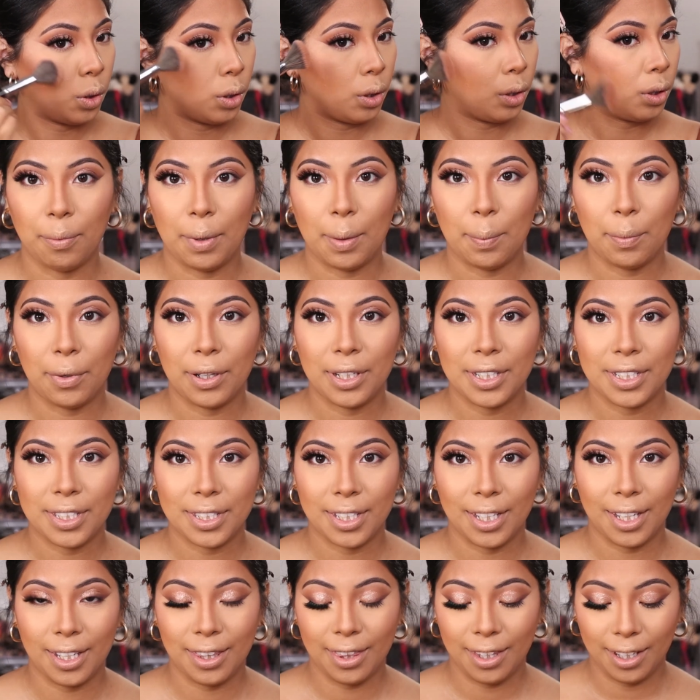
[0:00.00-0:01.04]
Remember I
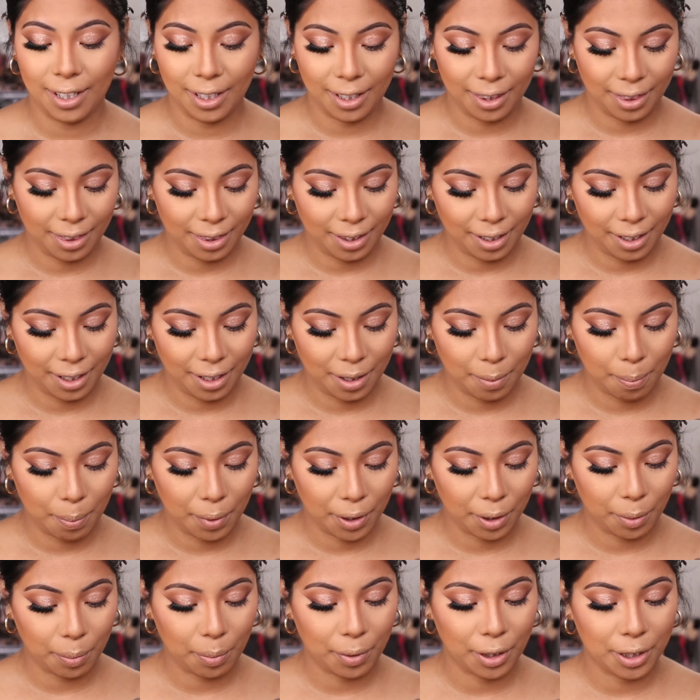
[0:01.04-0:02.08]
said that the
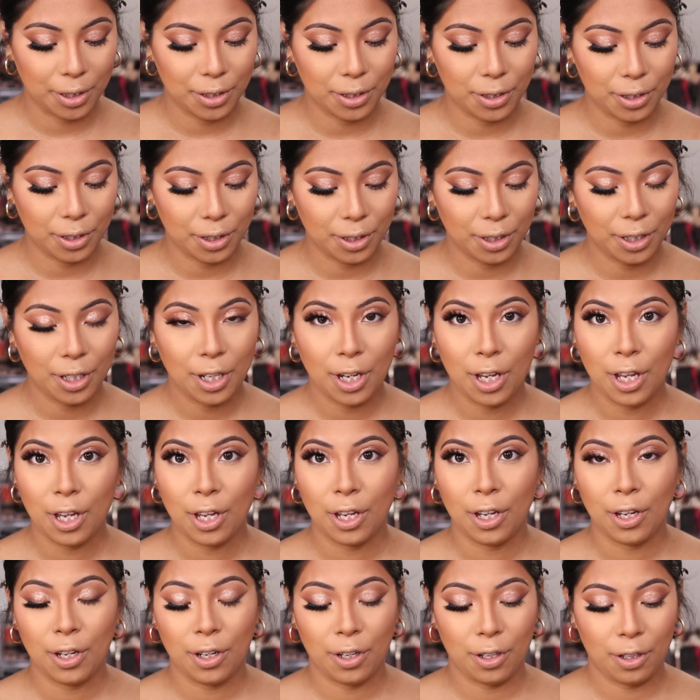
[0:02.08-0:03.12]
butter bronzer,
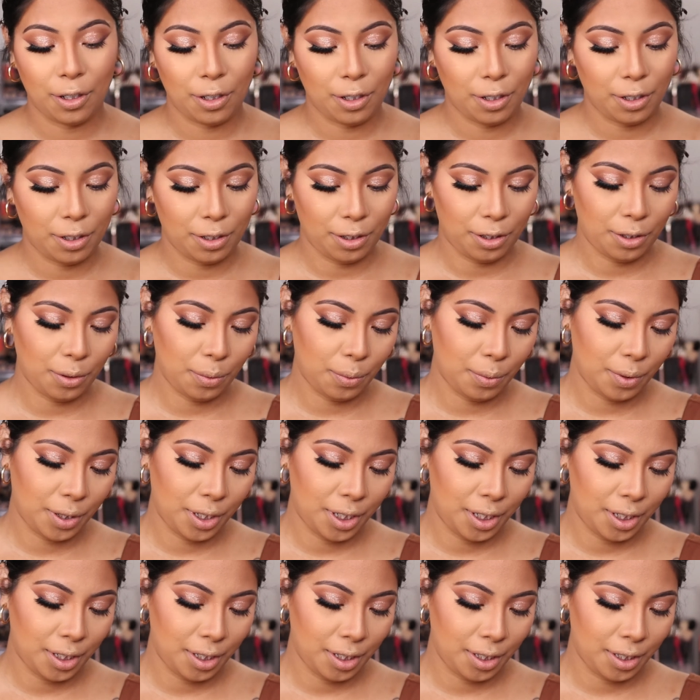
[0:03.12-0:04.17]
the one
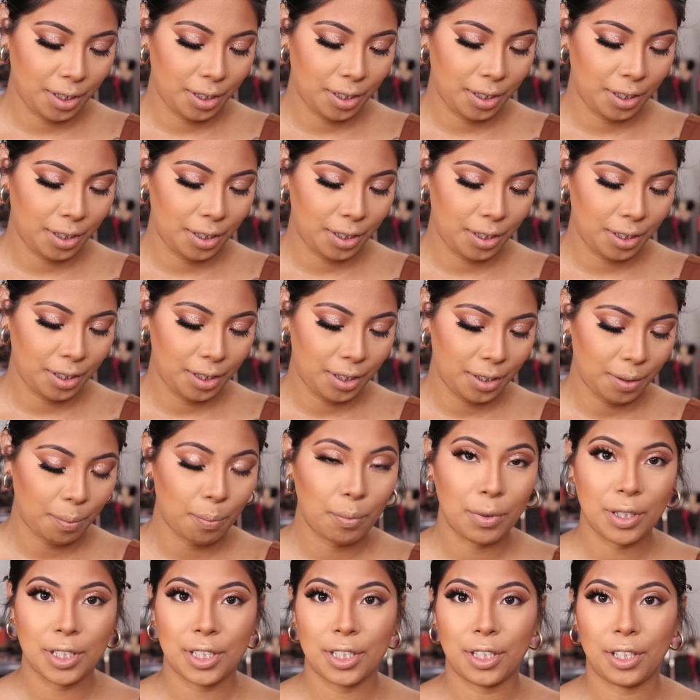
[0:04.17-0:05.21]
in
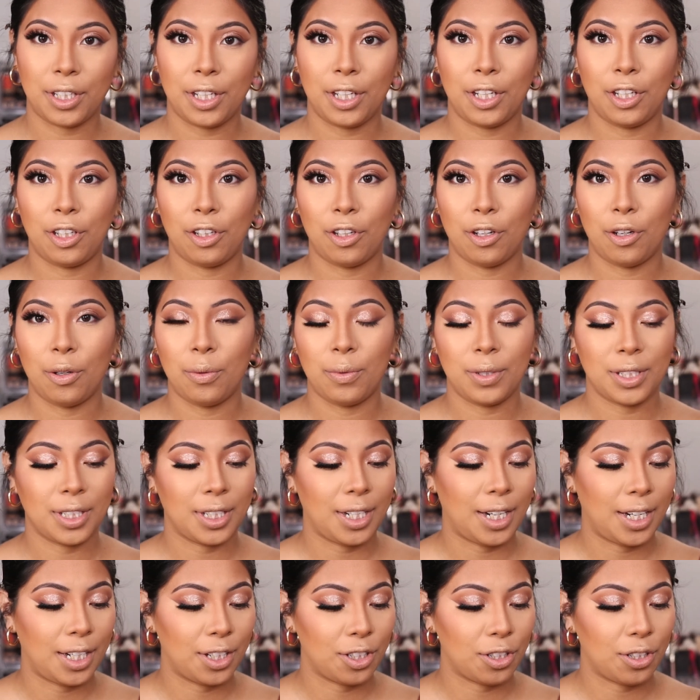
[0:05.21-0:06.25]
Brazilian Glow,
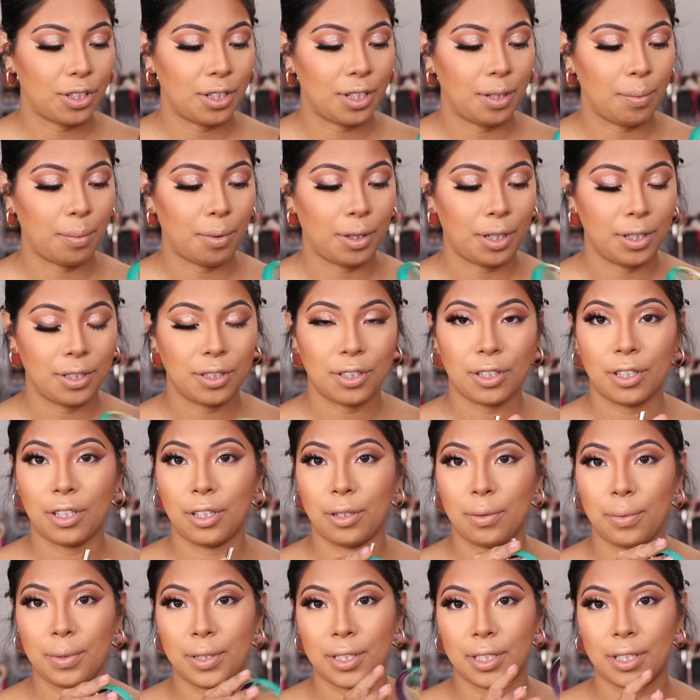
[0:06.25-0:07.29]
wasn't actually a bronzer.
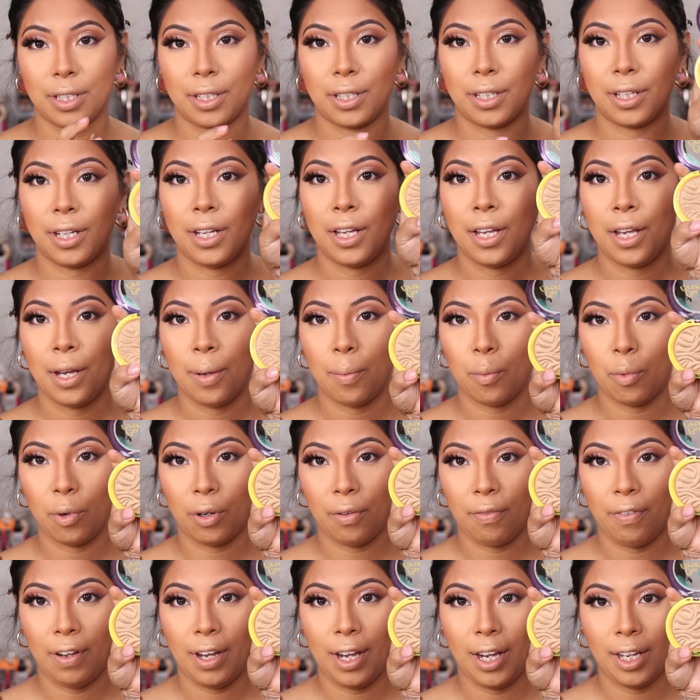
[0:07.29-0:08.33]
It was more
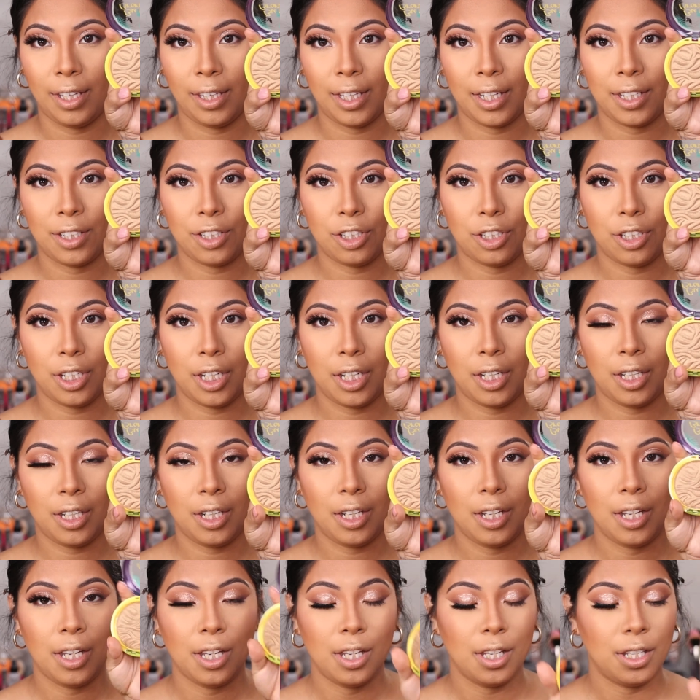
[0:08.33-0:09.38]
of a highlight shade.
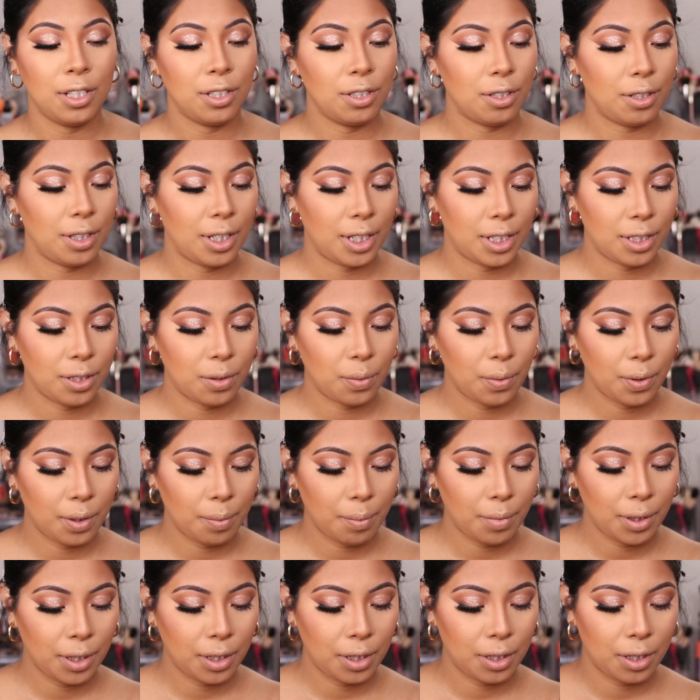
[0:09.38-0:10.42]
So that's what
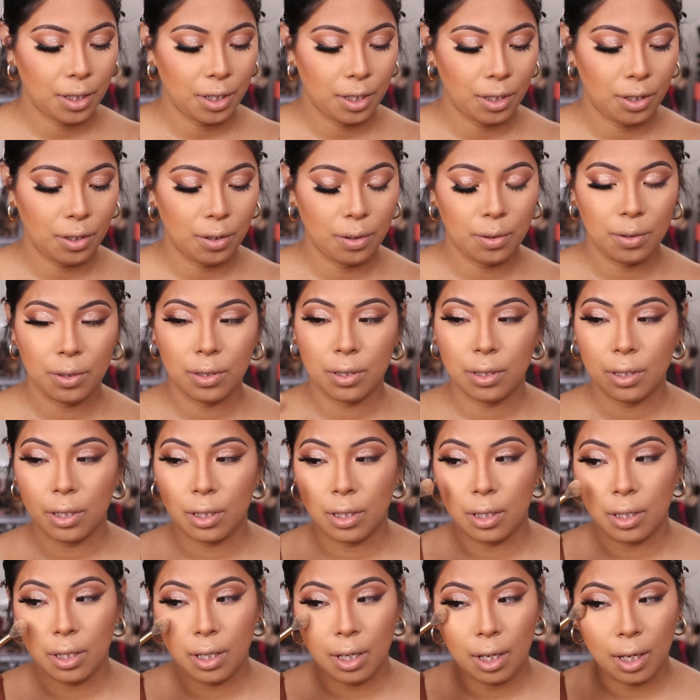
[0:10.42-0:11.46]
I'm gonna use
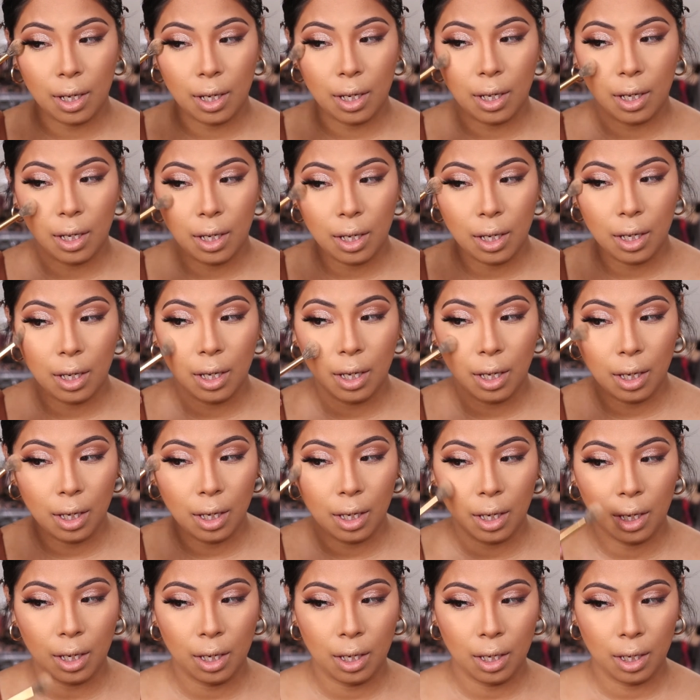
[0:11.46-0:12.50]
today.
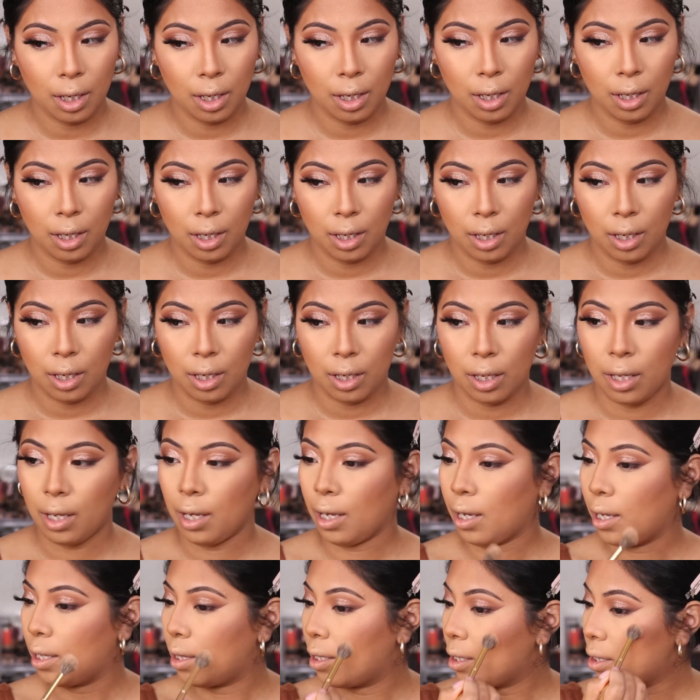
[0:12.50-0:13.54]

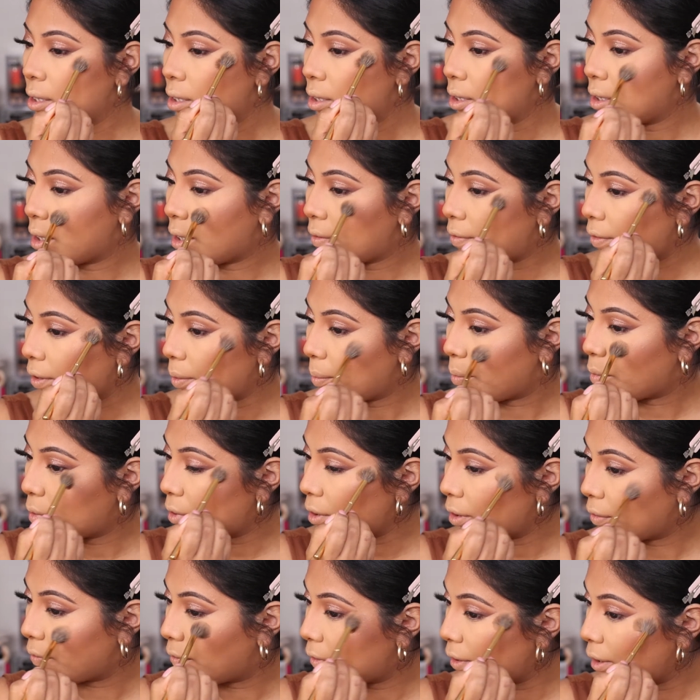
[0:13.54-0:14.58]
Yeah, this is definitely
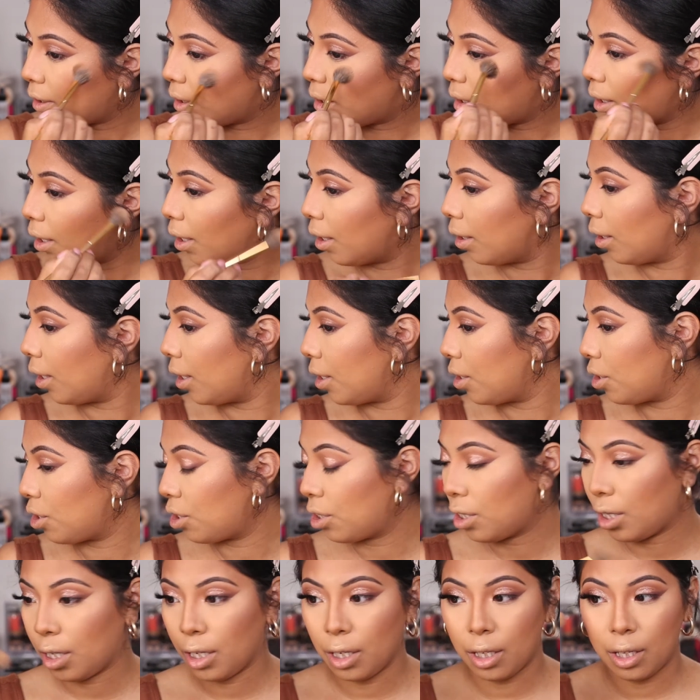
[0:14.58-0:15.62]
more of a highlight
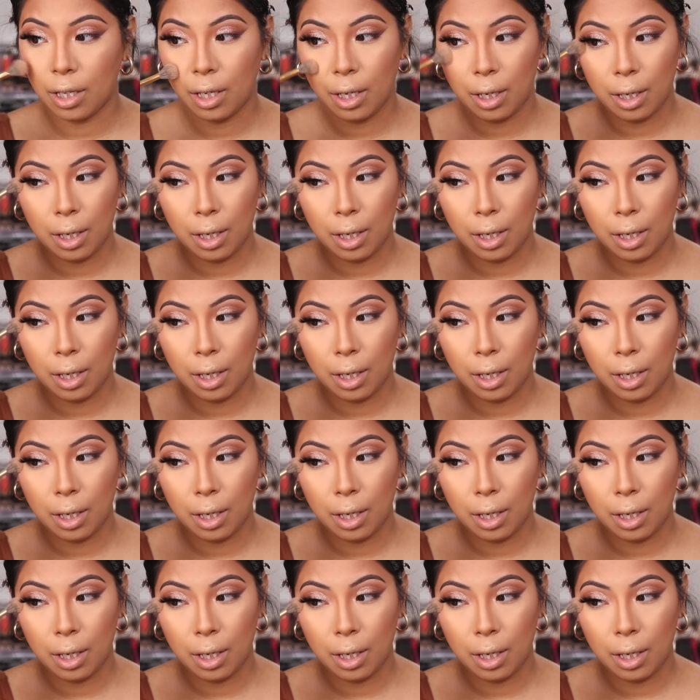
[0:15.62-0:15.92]
shade.